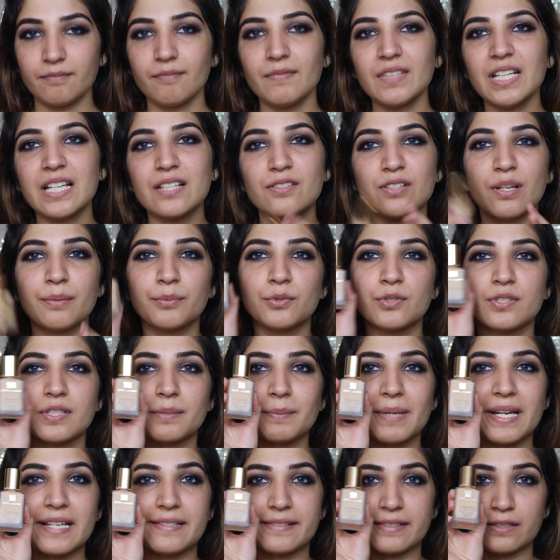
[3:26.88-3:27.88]
So I'm using
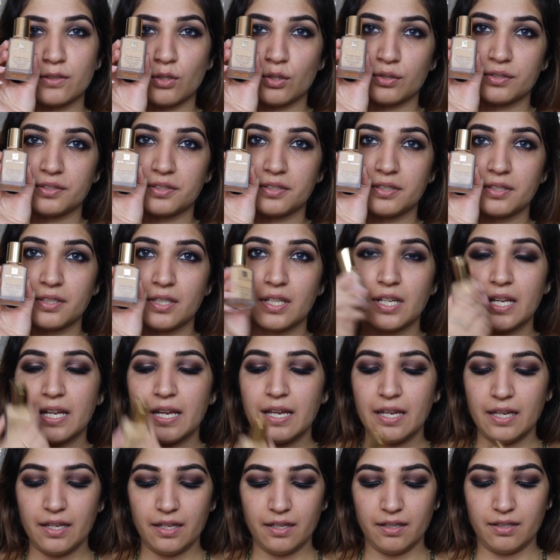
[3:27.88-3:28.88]
my Estee Lauder
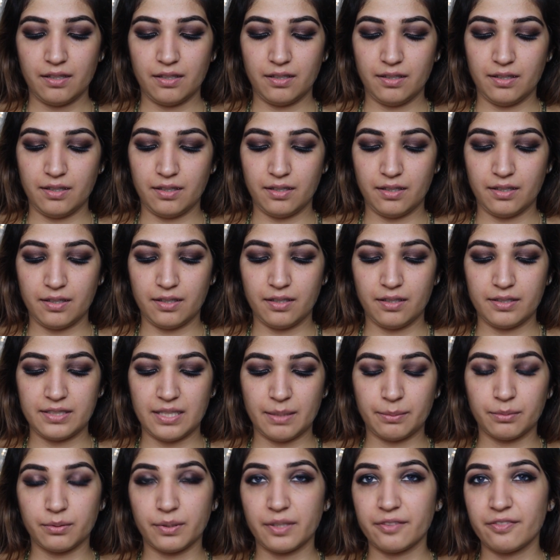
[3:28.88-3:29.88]

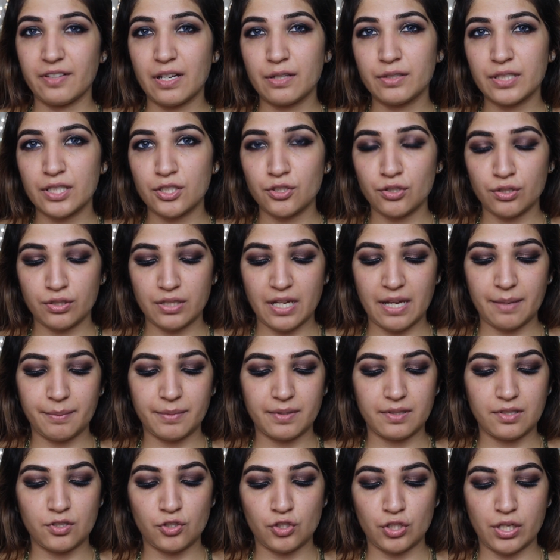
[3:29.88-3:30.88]
double wear foundation. I'm
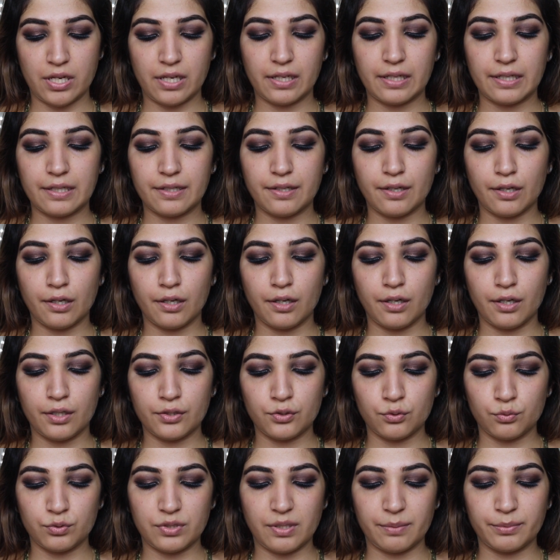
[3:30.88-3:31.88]
in the shade
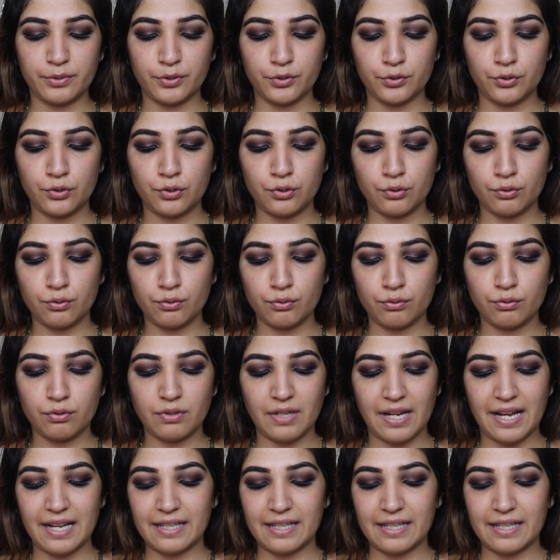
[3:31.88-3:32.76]
2W2.